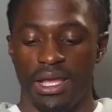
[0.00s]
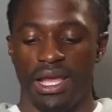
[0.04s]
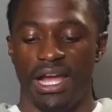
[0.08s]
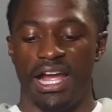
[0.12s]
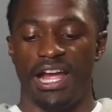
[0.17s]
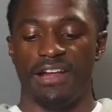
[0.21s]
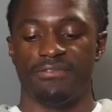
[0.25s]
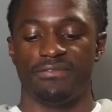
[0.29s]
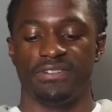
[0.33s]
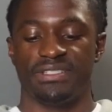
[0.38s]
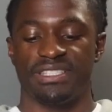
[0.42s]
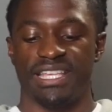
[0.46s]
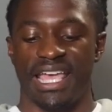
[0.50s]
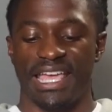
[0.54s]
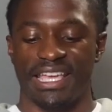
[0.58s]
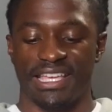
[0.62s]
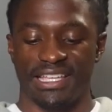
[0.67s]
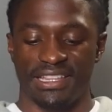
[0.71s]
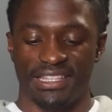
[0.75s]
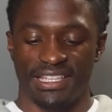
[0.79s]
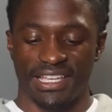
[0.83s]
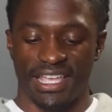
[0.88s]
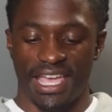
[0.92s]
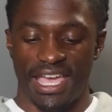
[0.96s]
All right, if we
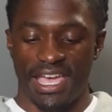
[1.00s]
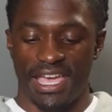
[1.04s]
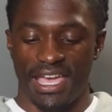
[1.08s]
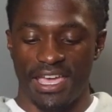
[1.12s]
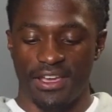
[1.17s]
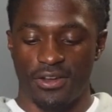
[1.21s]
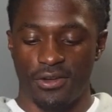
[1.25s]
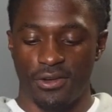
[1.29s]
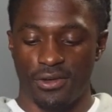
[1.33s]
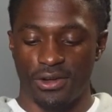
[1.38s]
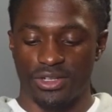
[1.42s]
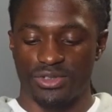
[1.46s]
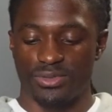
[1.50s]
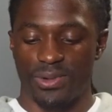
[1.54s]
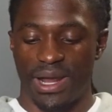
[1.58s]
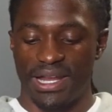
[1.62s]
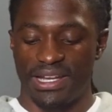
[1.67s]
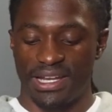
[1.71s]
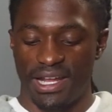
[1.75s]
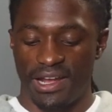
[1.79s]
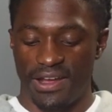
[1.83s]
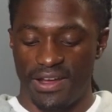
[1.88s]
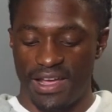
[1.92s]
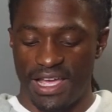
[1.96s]
take a look at Acorns
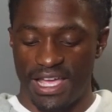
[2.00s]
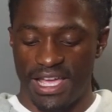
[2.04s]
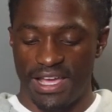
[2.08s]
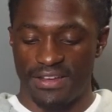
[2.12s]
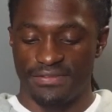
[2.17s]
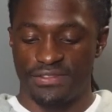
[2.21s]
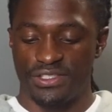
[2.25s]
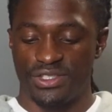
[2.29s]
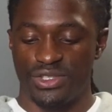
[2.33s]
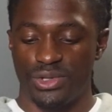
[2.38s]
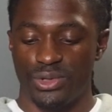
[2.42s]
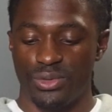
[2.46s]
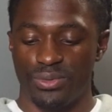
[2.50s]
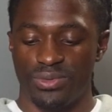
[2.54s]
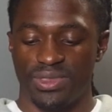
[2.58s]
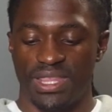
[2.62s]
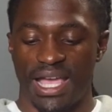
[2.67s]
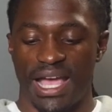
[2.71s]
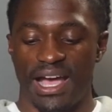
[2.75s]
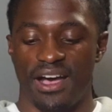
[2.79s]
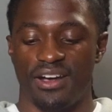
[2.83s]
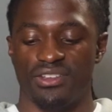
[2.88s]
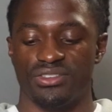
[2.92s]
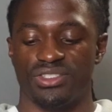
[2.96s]
right now, I have two
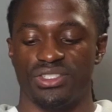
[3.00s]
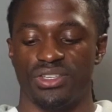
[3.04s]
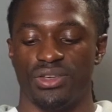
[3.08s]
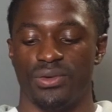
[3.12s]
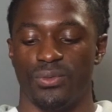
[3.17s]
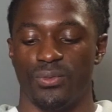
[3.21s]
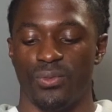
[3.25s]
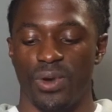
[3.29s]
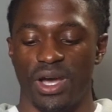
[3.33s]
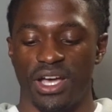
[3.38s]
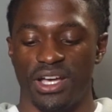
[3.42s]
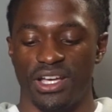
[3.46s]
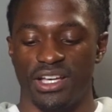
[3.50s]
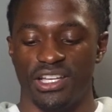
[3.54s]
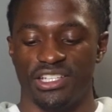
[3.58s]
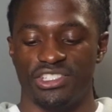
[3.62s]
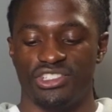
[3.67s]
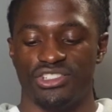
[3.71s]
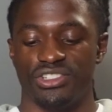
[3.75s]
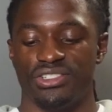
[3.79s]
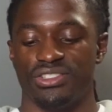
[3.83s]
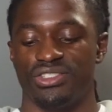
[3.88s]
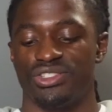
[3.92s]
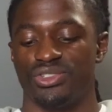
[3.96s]
thousand one
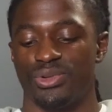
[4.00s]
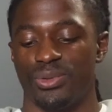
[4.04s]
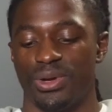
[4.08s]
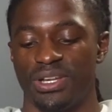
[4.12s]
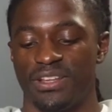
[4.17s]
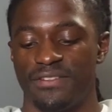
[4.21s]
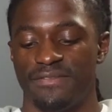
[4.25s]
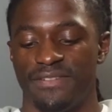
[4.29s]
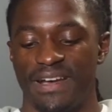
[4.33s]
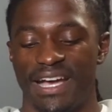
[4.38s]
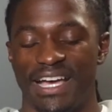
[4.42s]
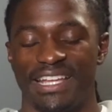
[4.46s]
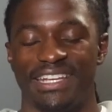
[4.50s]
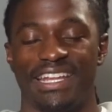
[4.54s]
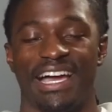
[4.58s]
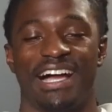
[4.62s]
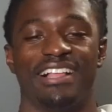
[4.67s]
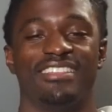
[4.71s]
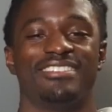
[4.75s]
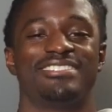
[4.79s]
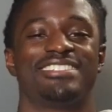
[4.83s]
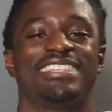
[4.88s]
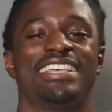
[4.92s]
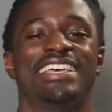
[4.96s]
hundred twenty-five
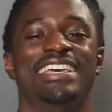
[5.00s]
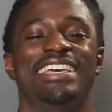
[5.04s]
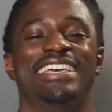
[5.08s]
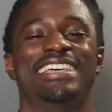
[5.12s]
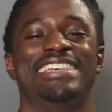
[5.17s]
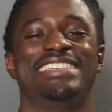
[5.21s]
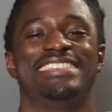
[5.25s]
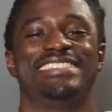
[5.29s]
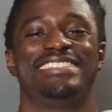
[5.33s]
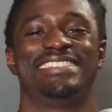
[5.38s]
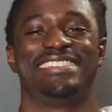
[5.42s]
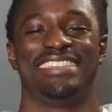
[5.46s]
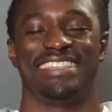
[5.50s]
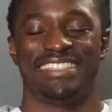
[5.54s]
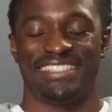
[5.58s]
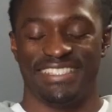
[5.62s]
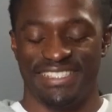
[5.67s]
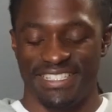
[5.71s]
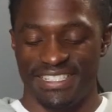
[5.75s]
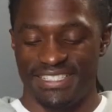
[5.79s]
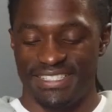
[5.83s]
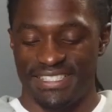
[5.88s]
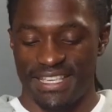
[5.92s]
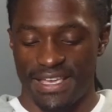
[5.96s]
dollars and
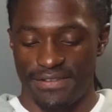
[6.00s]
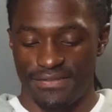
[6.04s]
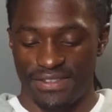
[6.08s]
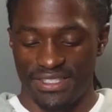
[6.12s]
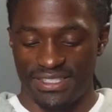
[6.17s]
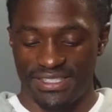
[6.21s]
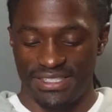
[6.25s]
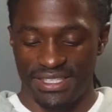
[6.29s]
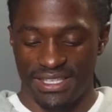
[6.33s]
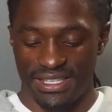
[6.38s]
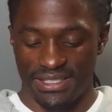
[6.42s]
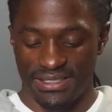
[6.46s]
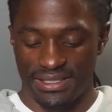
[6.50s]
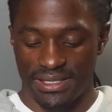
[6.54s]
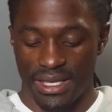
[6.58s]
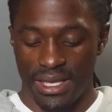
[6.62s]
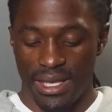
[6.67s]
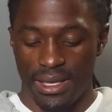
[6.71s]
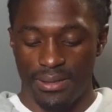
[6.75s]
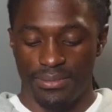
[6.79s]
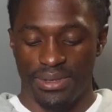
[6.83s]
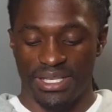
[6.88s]
sixty-seven cents.